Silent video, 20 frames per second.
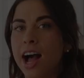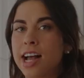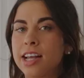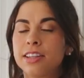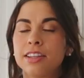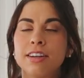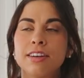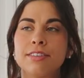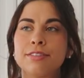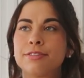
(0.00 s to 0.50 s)
I
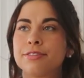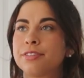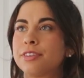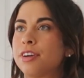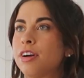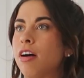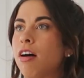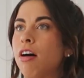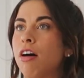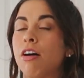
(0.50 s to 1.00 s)
love
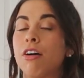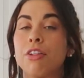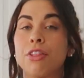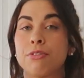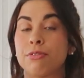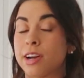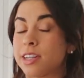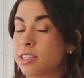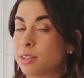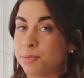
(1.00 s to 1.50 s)
all of
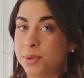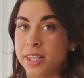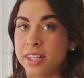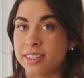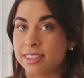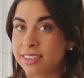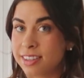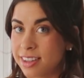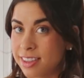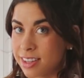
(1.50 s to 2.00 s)
the
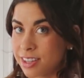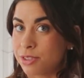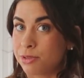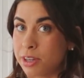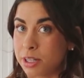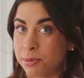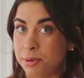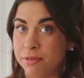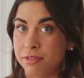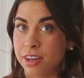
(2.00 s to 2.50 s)
recipes in this
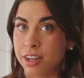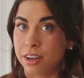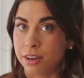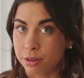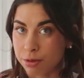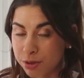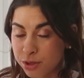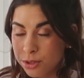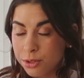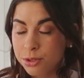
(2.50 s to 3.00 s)
recipe
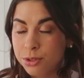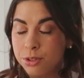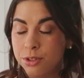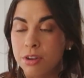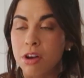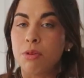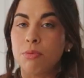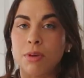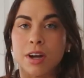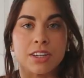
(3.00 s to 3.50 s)
video
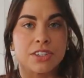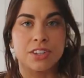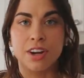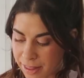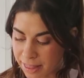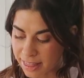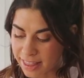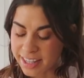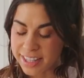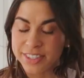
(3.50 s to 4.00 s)
so much,
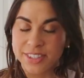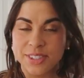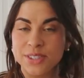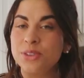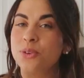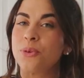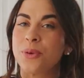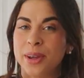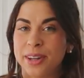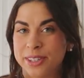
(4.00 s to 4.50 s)
but this is
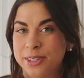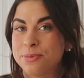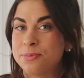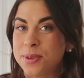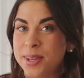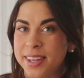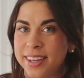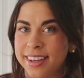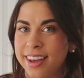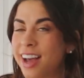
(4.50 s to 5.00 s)
going to
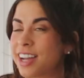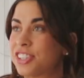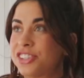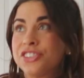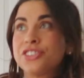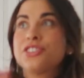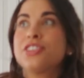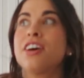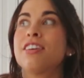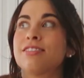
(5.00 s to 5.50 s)
be, I
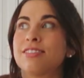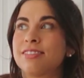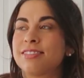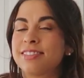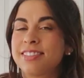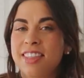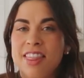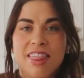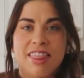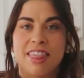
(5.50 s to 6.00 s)
just know,
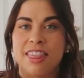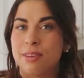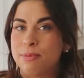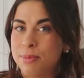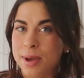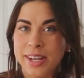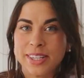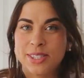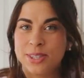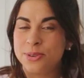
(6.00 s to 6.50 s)
the
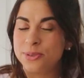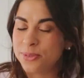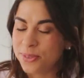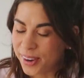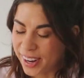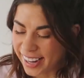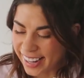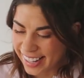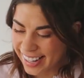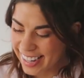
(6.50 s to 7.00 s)
best
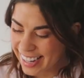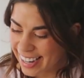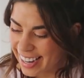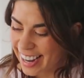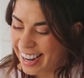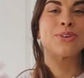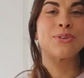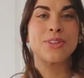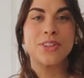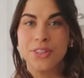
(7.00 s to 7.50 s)
one.
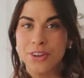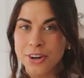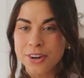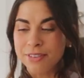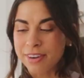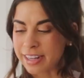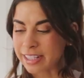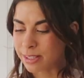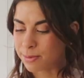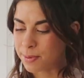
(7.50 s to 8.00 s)
So the
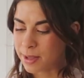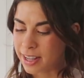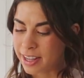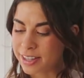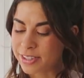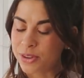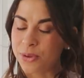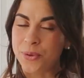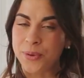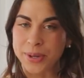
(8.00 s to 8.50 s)
third recipe
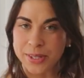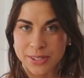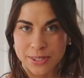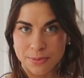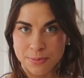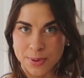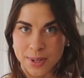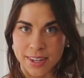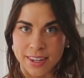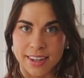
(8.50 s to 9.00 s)
is going
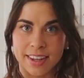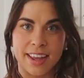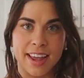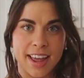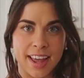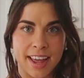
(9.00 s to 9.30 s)
to be